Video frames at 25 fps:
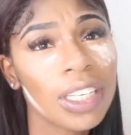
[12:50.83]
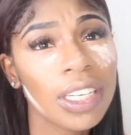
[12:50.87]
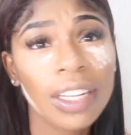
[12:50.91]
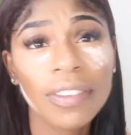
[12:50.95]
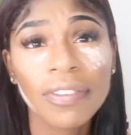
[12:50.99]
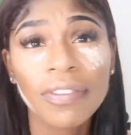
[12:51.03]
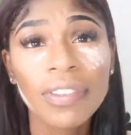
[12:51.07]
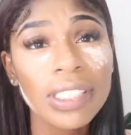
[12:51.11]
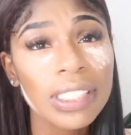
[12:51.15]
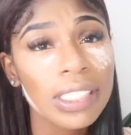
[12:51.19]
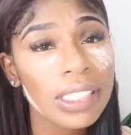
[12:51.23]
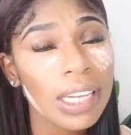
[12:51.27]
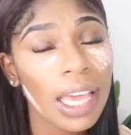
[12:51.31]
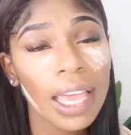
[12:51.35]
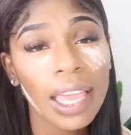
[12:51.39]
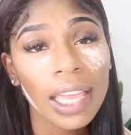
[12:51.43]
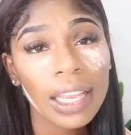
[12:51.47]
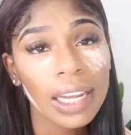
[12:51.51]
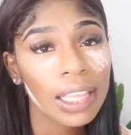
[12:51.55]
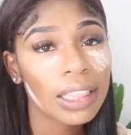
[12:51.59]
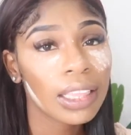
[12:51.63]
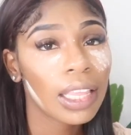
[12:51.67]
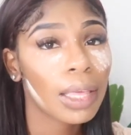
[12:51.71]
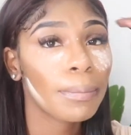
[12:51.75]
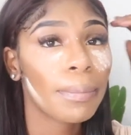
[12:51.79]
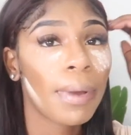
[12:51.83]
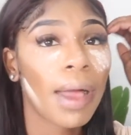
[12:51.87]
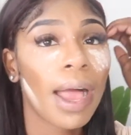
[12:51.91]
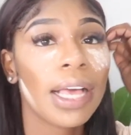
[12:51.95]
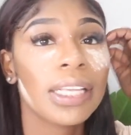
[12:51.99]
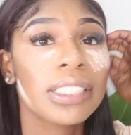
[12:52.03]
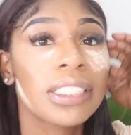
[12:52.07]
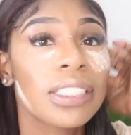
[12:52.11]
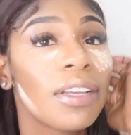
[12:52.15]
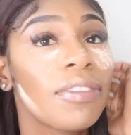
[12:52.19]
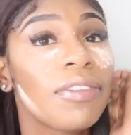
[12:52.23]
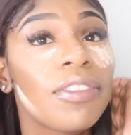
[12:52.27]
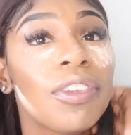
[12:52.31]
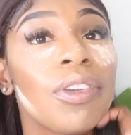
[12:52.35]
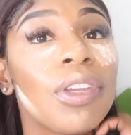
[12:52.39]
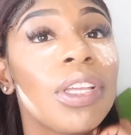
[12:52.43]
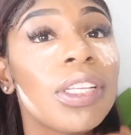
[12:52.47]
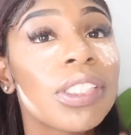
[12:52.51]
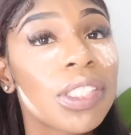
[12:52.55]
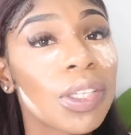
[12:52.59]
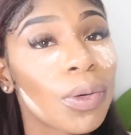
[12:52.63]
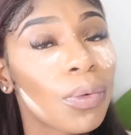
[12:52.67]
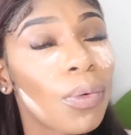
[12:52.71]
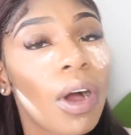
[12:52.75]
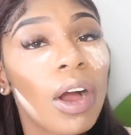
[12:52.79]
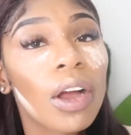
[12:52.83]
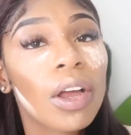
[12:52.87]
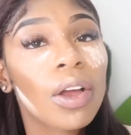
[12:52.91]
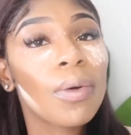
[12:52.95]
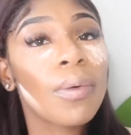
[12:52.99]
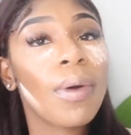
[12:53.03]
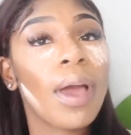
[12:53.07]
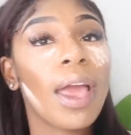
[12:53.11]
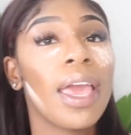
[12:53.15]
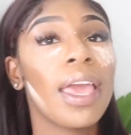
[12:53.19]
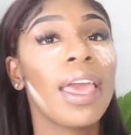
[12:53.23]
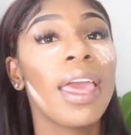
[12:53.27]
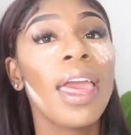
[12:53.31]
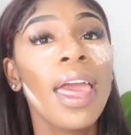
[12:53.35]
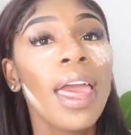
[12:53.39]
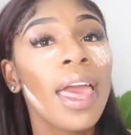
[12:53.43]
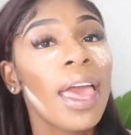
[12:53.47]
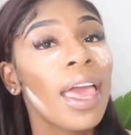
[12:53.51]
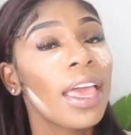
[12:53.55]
And if it's not anything positive, you need to walk away.